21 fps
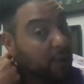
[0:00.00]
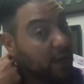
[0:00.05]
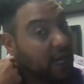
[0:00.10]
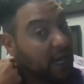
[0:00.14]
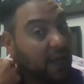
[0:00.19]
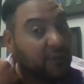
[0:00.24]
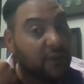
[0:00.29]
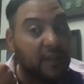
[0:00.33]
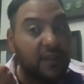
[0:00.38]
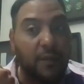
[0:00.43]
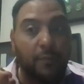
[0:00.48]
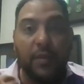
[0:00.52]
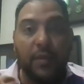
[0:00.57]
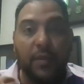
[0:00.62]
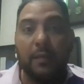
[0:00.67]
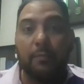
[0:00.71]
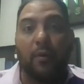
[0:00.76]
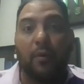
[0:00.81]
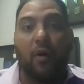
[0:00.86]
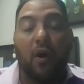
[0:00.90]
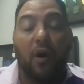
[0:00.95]
I think the
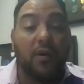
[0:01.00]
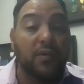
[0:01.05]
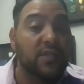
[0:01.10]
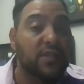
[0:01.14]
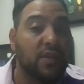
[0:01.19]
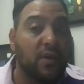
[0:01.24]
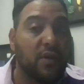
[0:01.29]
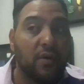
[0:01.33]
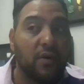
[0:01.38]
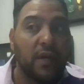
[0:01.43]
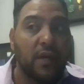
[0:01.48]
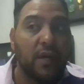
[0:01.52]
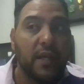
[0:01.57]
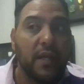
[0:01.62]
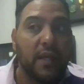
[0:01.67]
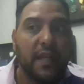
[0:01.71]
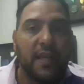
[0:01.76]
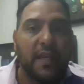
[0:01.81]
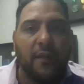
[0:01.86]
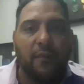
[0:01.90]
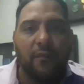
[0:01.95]
people also
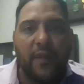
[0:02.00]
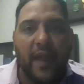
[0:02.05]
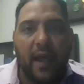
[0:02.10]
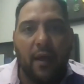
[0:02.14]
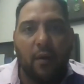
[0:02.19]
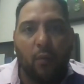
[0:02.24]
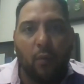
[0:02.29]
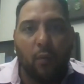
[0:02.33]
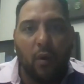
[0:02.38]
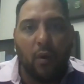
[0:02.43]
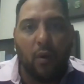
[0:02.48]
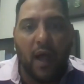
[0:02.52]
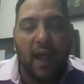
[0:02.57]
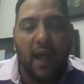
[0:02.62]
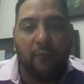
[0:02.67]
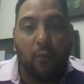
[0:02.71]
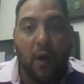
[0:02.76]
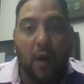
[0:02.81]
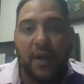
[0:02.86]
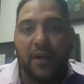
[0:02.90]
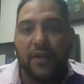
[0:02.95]
that have
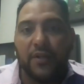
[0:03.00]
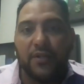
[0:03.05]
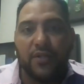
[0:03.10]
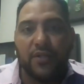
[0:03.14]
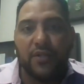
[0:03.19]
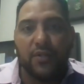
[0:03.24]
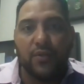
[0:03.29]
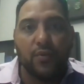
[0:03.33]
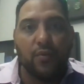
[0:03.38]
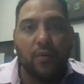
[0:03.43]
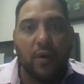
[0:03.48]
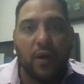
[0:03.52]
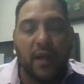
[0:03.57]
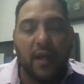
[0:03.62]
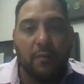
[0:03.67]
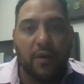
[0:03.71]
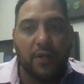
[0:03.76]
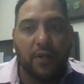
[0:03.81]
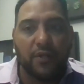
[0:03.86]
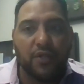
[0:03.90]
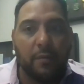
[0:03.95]
wanted to do a
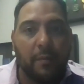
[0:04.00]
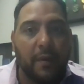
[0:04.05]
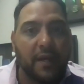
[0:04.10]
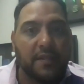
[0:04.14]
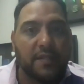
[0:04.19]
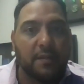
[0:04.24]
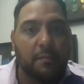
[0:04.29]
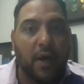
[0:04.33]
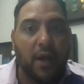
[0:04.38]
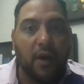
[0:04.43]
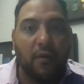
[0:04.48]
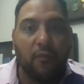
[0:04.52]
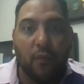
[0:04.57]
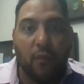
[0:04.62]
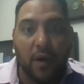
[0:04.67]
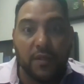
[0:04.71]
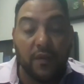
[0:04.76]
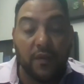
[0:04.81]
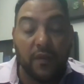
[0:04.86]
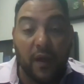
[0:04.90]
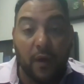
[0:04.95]
tremendous amount of work
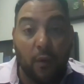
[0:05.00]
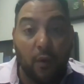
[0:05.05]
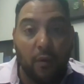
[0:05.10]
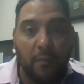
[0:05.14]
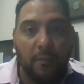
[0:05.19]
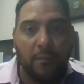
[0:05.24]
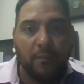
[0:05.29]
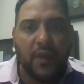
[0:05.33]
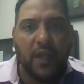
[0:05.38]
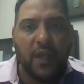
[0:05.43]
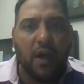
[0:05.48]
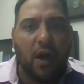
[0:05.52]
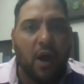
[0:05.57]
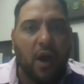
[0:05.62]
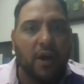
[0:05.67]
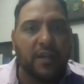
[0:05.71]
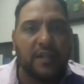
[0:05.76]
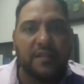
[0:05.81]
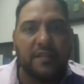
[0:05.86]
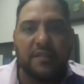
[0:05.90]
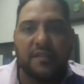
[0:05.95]
to the home are
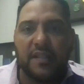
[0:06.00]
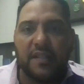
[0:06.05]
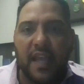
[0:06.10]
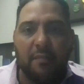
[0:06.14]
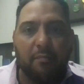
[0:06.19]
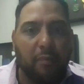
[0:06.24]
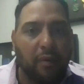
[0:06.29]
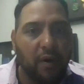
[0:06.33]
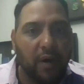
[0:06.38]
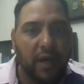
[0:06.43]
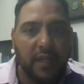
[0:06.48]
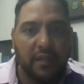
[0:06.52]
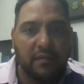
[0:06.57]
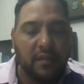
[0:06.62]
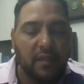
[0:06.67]
going to stay put